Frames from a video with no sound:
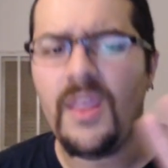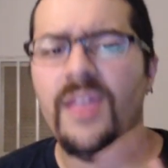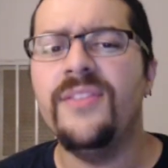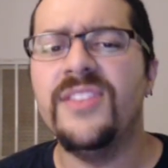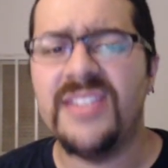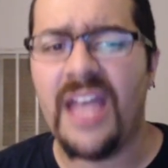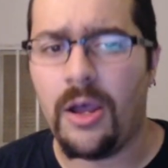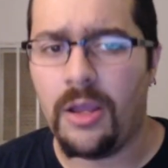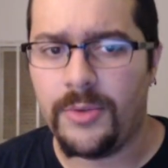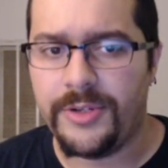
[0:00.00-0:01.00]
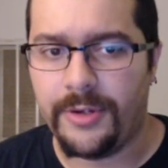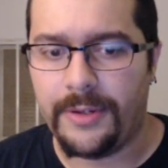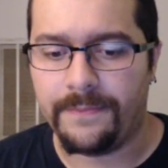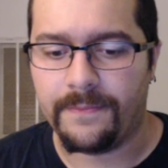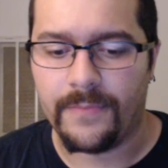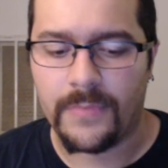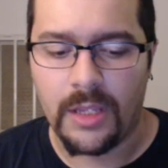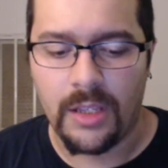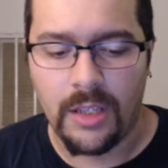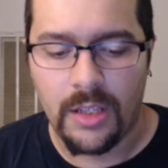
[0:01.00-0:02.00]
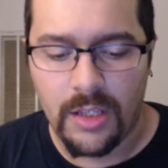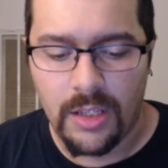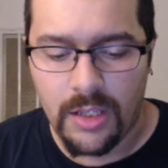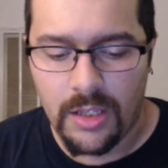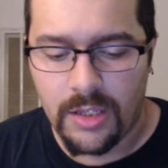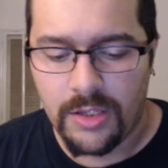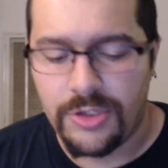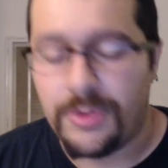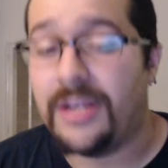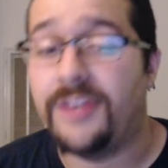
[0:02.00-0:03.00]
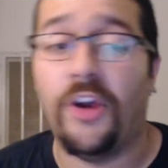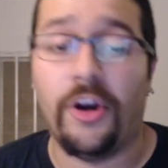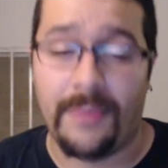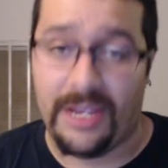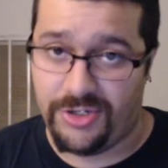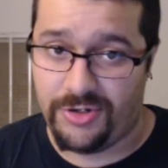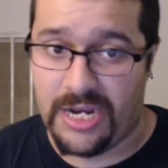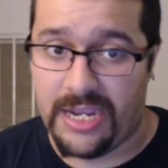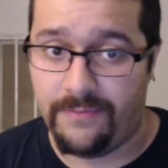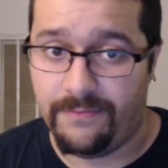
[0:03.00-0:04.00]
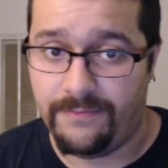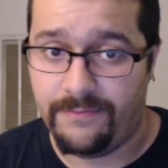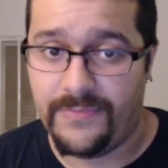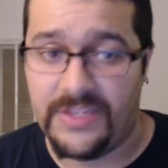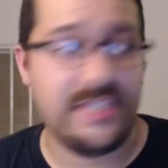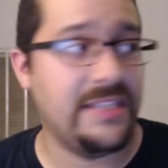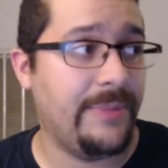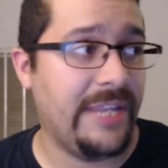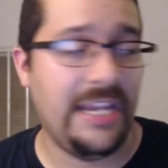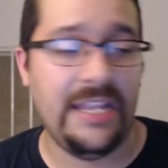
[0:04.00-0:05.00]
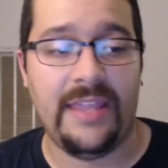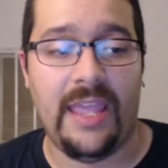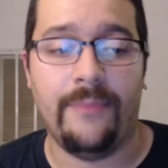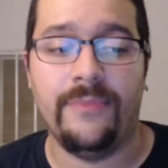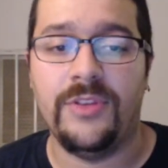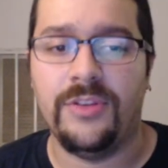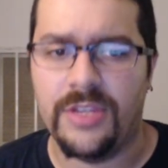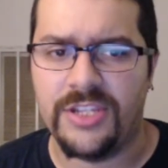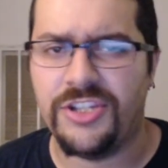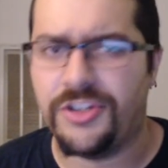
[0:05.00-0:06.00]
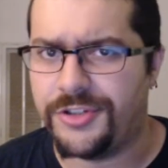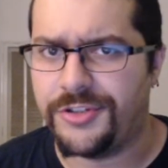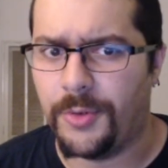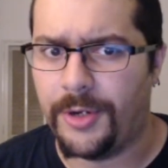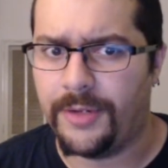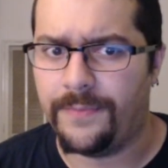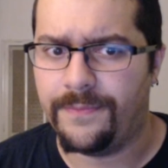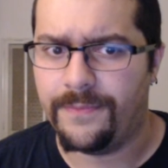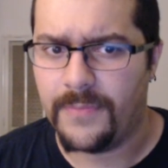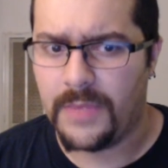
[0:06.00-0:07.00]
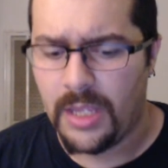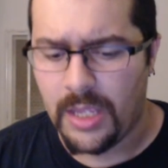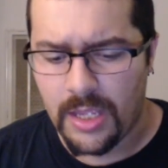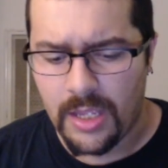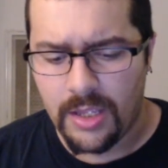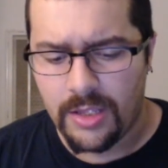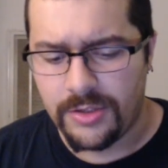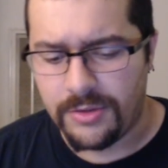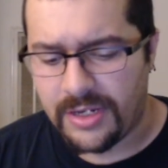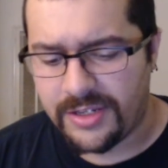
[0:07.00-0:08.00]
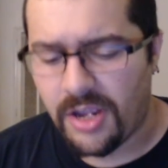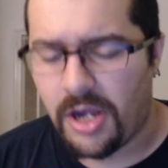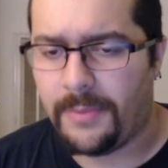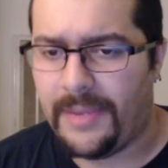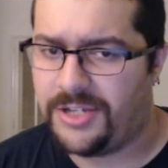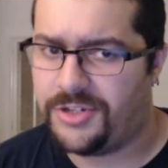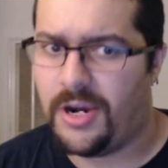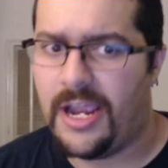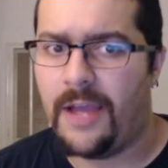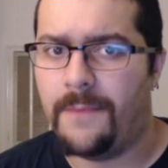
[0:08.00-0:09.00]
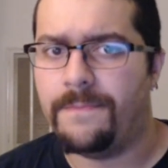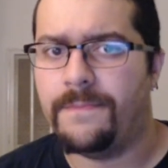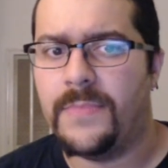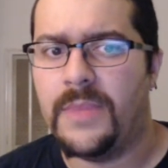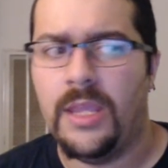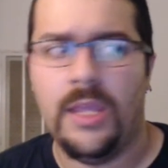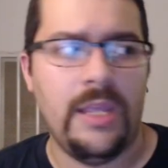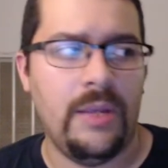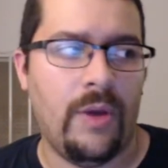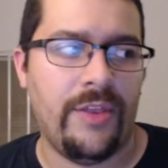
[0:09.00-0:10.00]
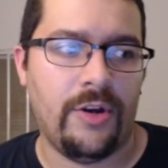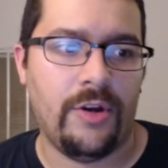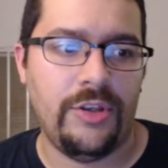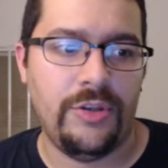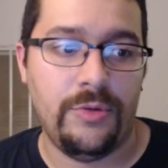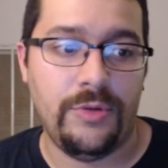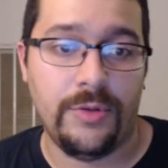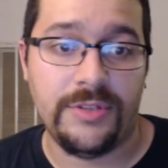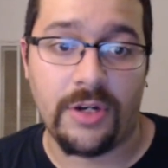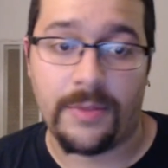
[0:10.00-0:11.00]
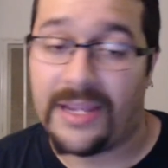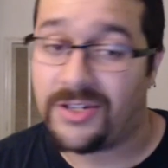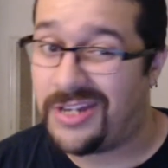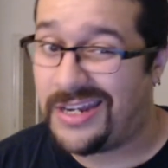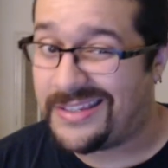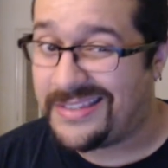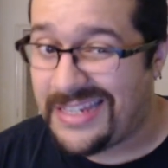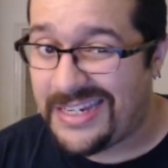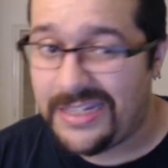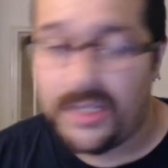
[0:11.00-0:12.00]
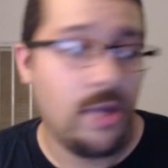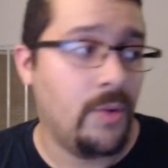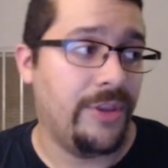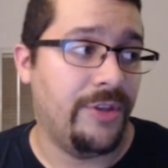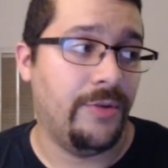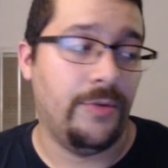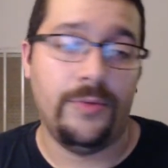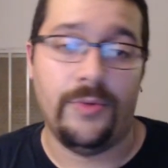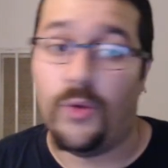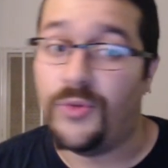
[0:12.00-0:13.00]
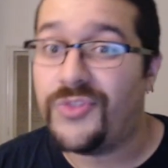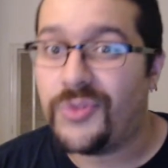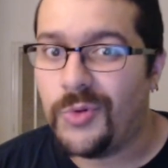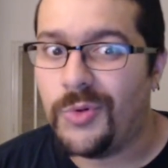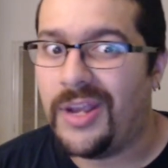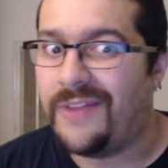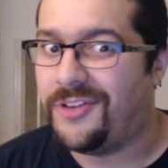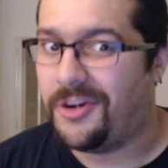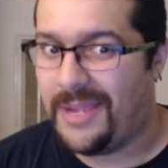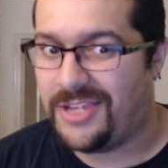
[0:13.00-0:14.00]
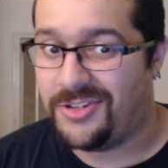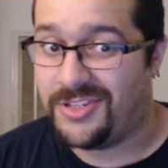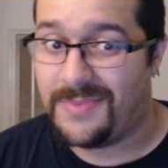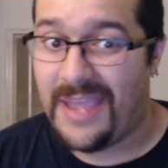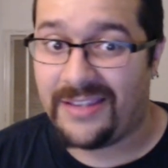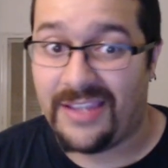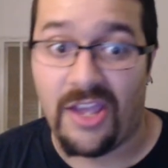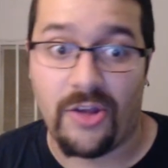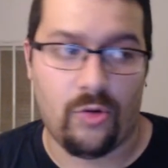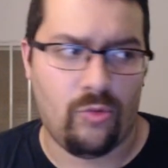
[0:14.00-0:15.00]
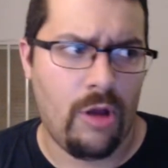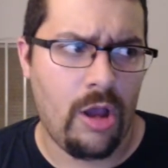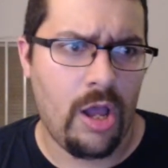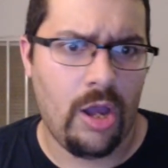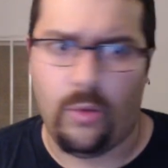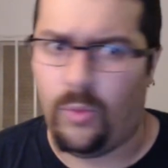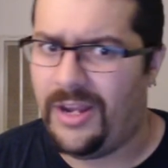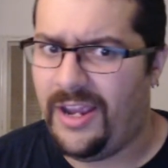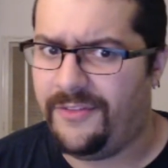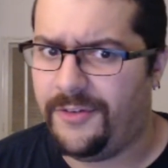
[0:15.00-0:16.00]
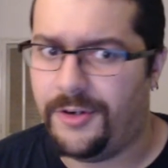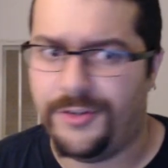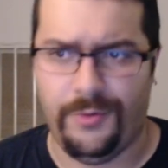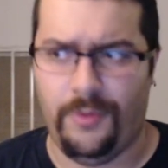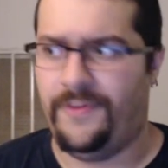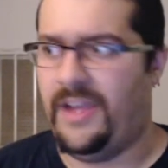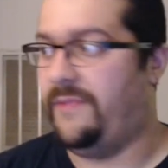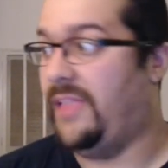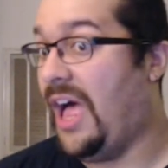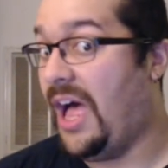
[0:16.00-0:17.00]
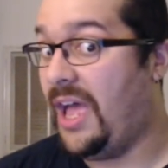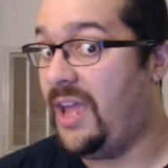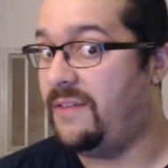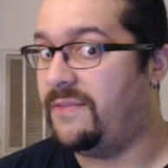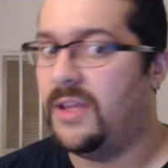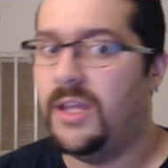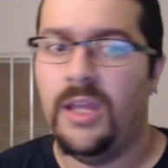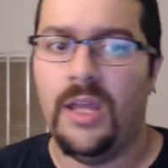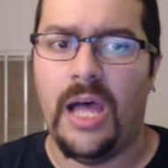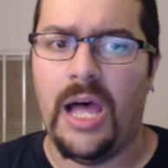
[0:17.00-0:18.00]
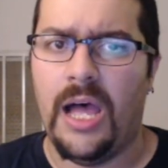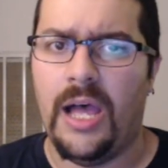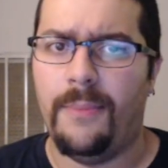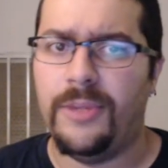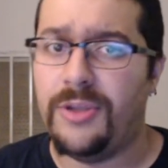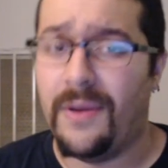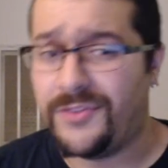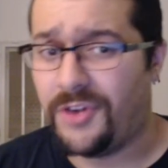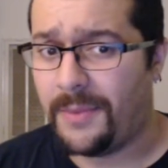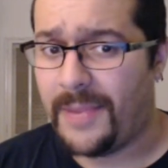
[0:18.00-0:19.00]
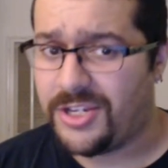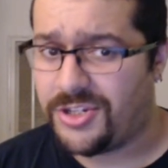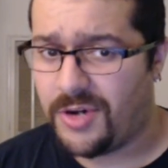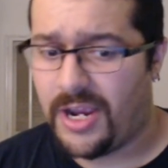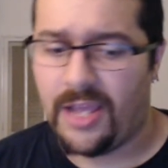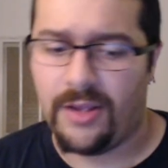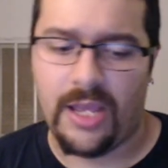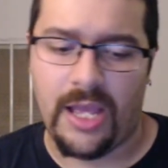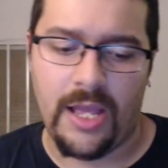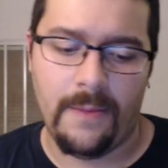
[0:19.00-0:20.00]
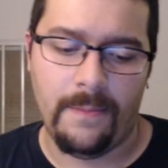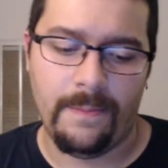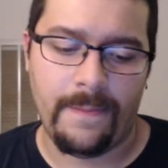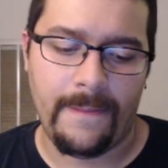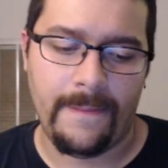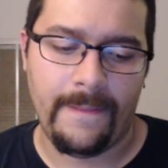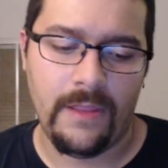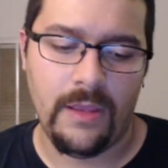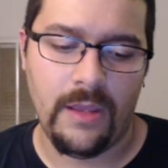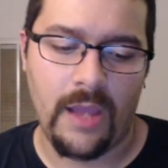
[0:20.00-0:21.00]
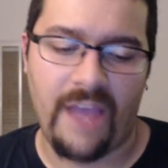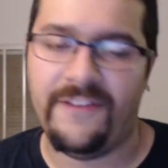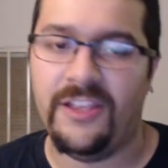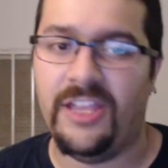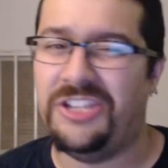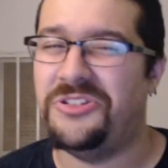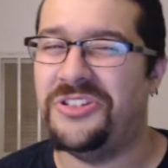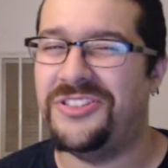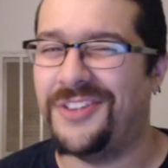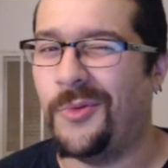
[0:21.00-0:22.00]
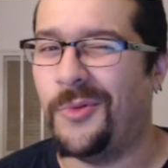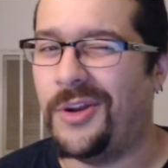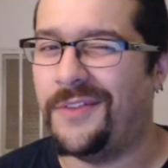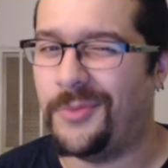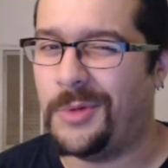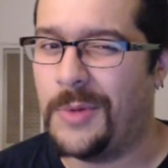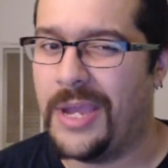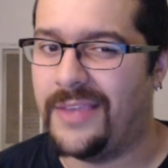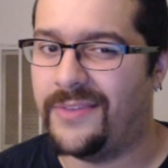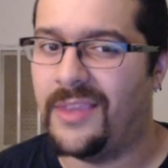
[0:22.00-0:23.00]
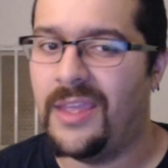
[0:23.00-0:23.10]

This is how I would do it. You get a dark match tryout. This is the beginning of the game. This is your tutorial. You get a dark match tryout. Whether you do a dark match on NXT, you do old school and have a dark match on SmackDown or Raw or whatever, or 205 Live, but you have a dark match tryout. I feel like you should start one of three ways.